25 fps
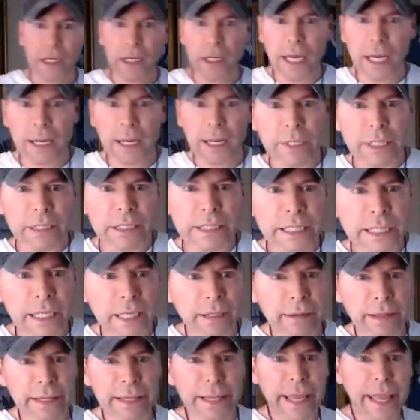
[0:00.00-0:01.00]
I'm cleaning
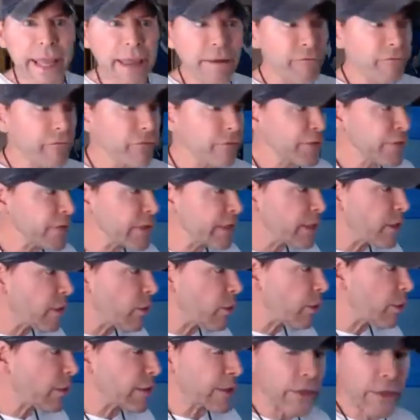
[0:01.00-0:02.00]
like every
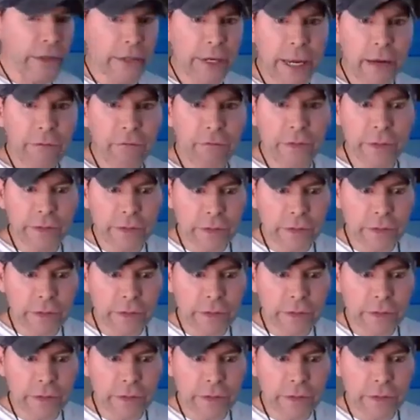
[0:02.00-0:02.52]
corner, the